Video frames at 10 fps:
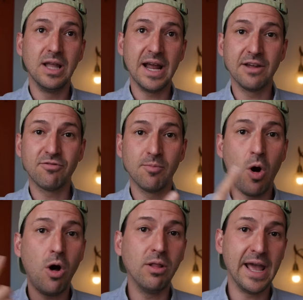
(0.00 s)
lighting from
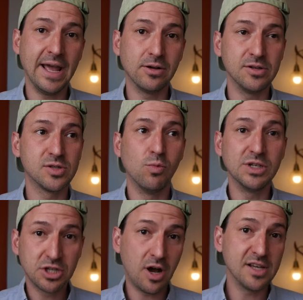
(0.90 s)
all angles,
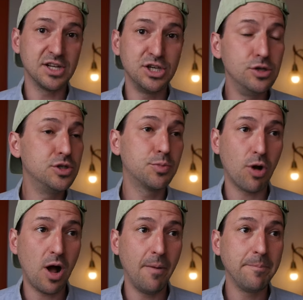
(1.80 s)
which caused a huge
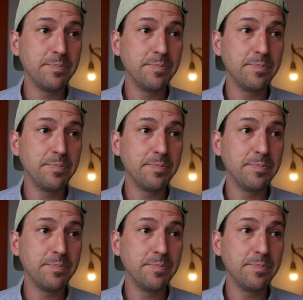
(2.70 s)
problem,